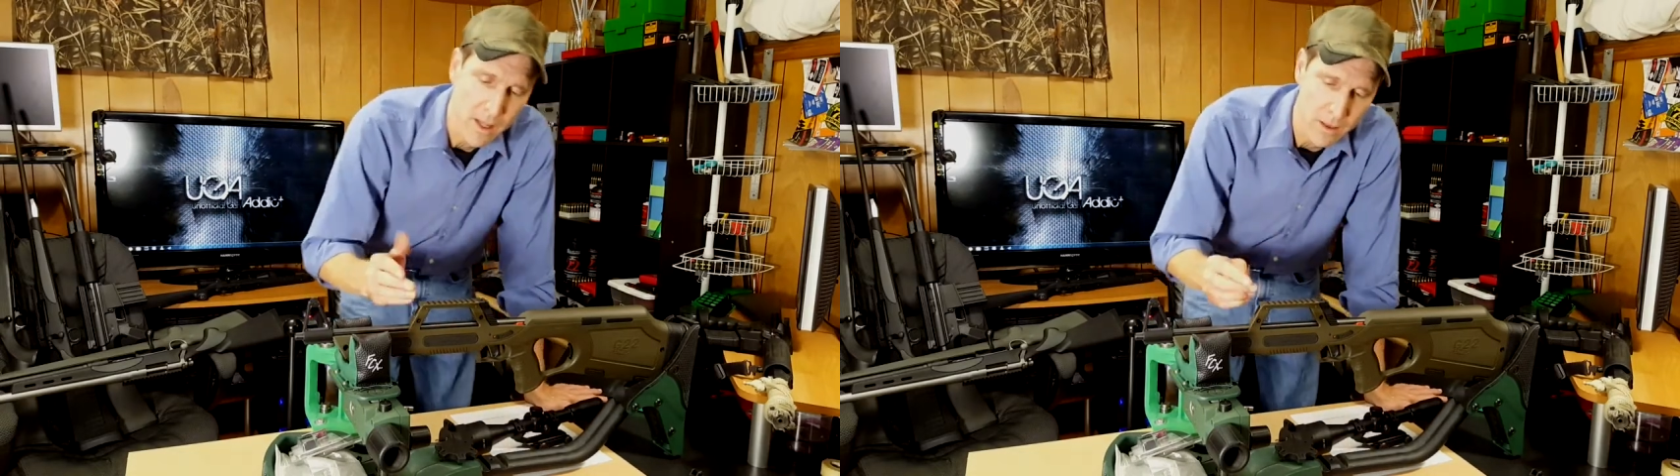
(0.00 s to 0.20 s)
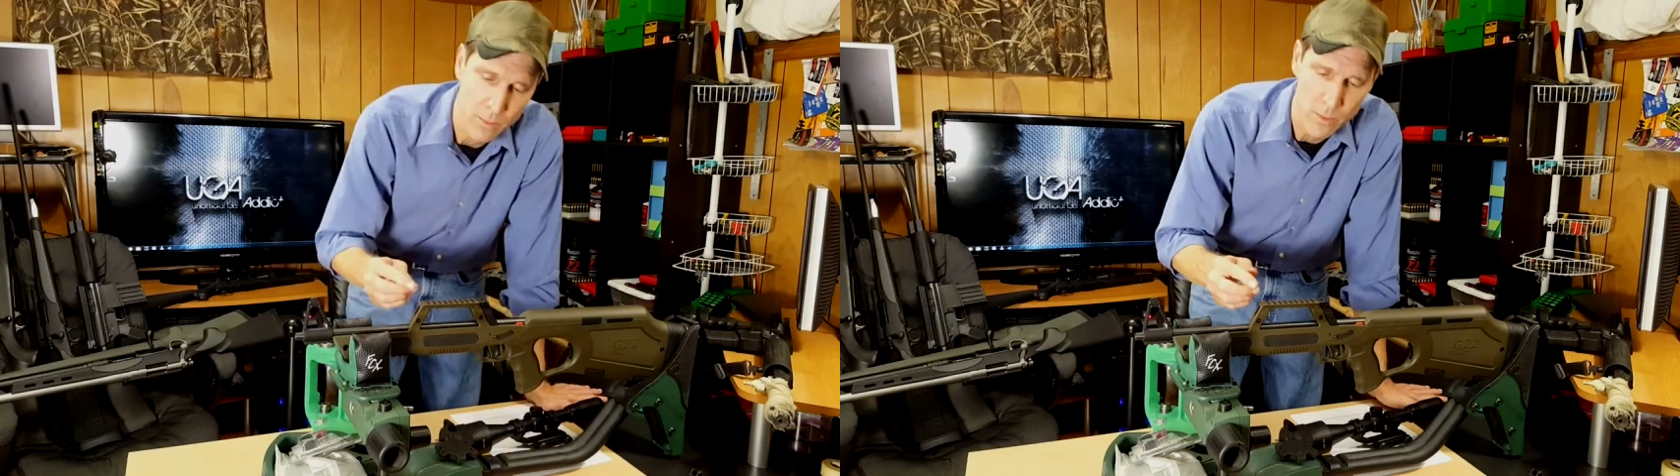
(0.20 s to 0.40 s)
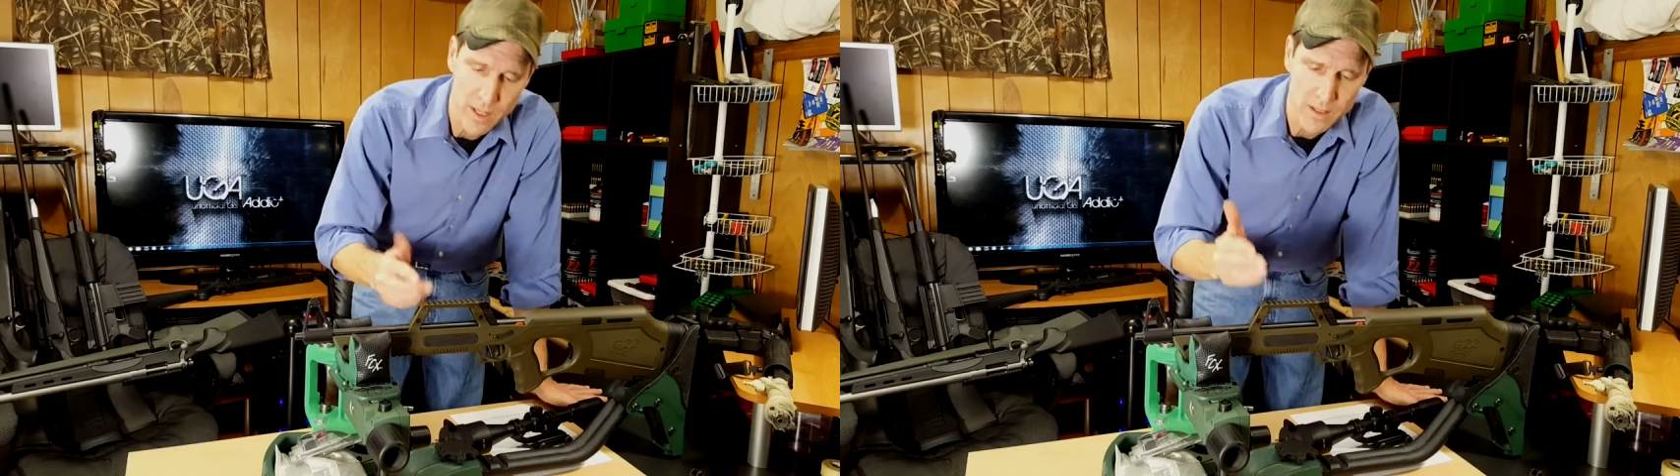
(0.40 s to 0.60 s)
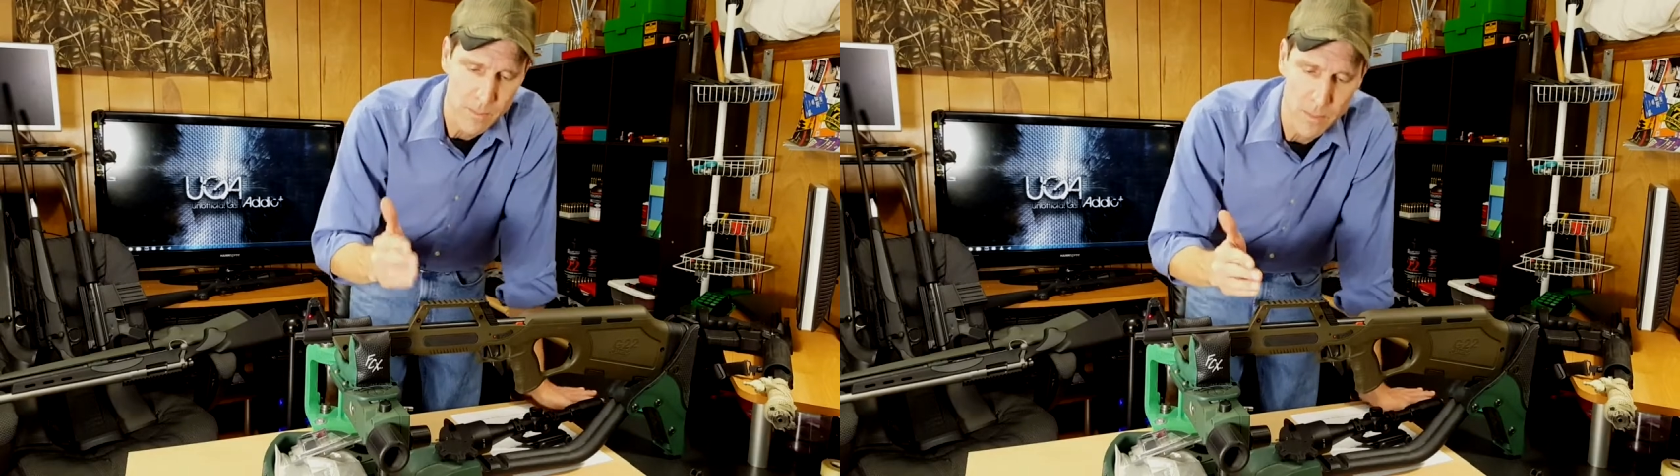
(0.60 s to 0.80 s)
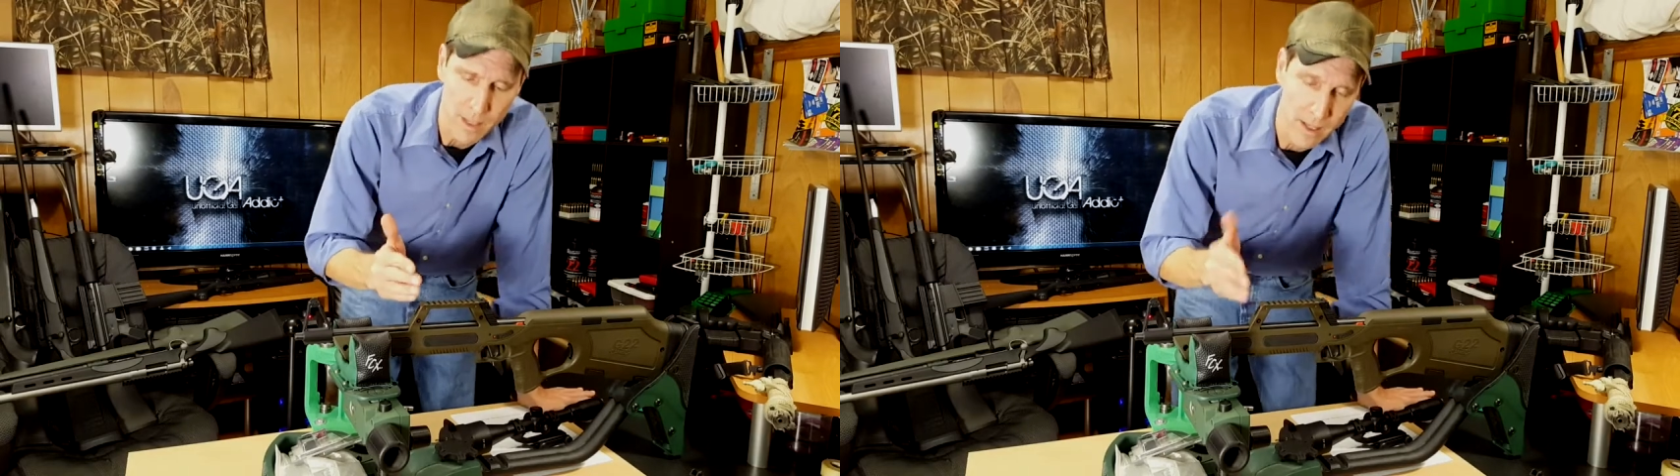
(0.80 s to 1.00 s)
The reason
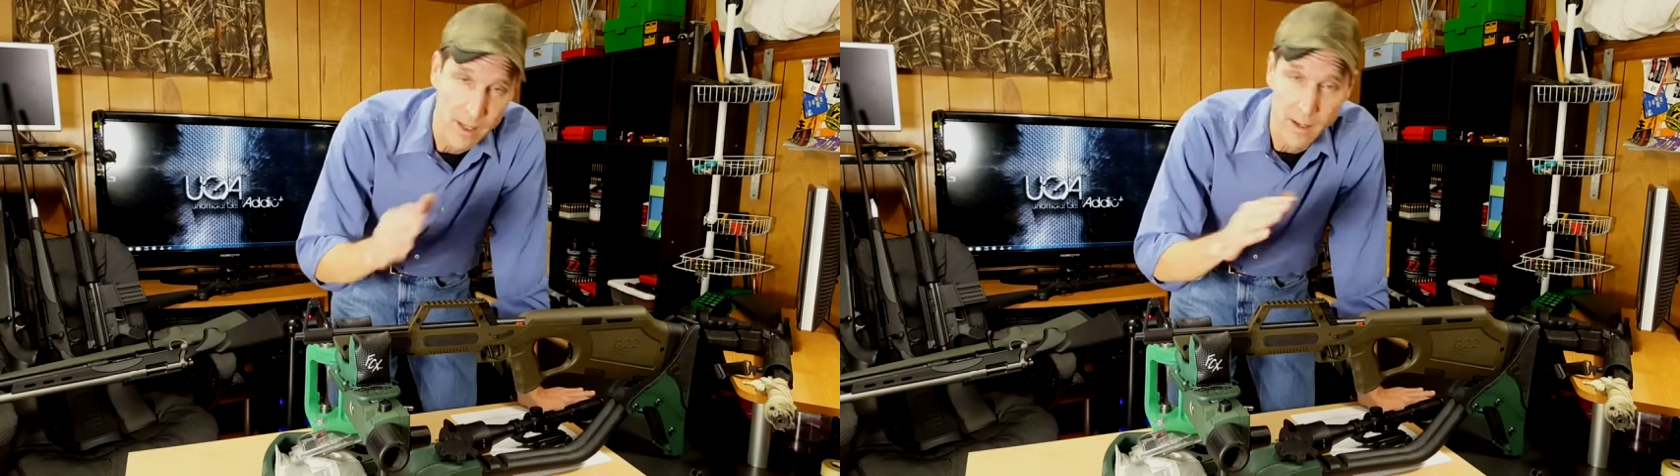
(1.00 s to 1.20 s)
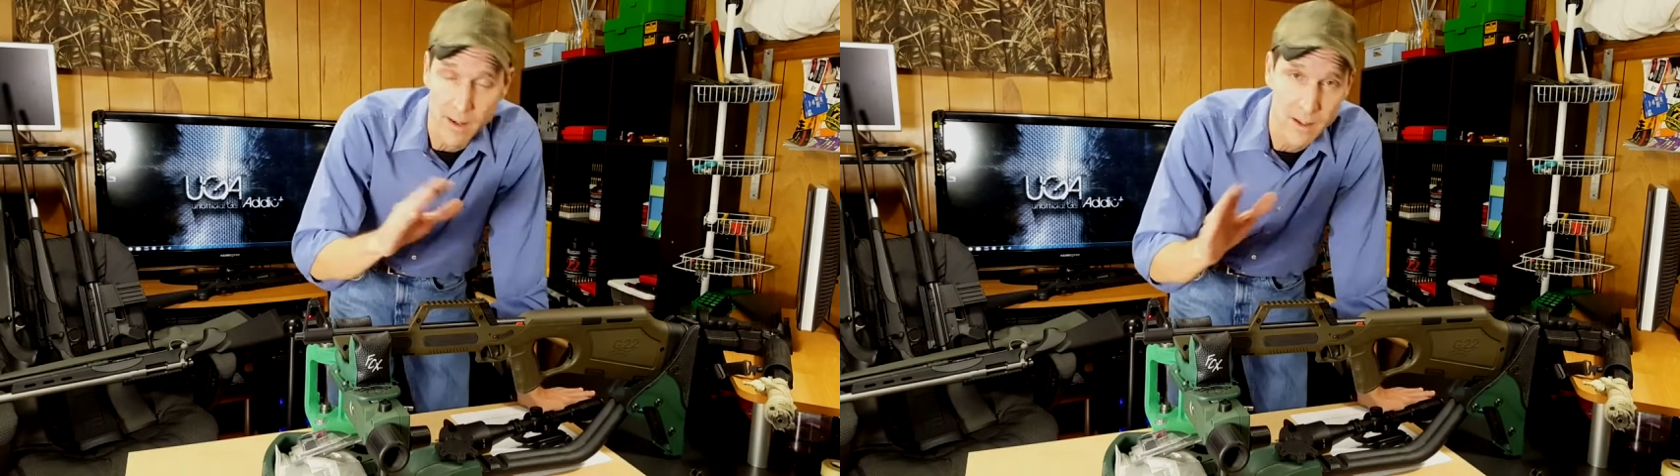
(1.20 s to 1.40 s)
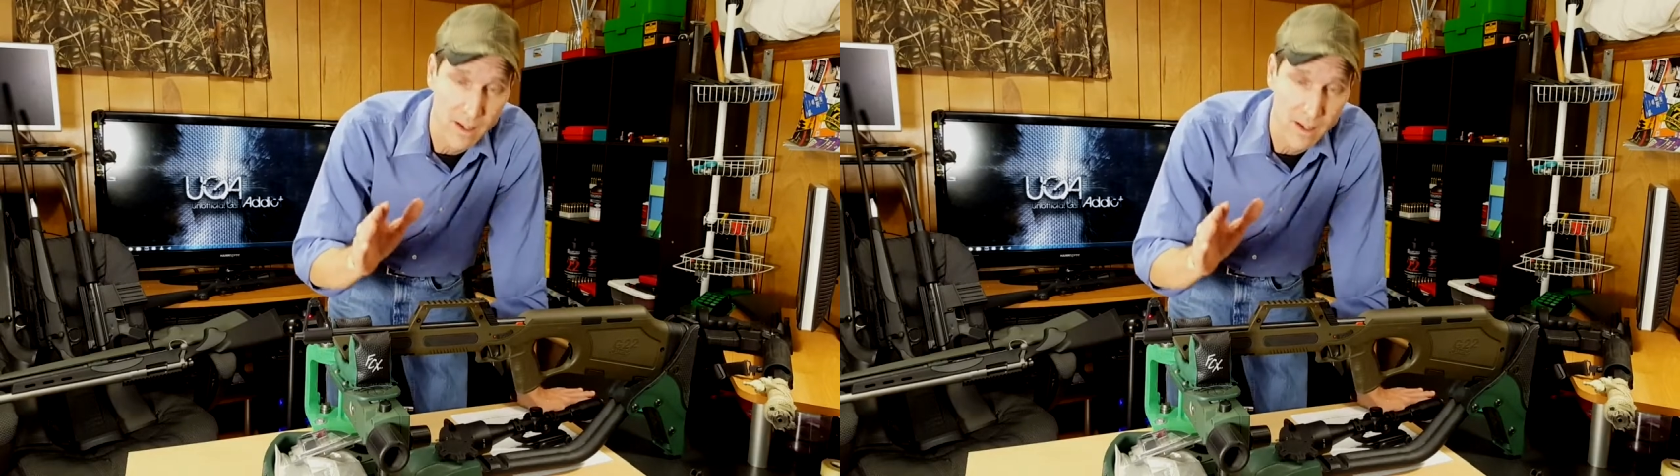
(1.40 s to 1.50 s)
being, and I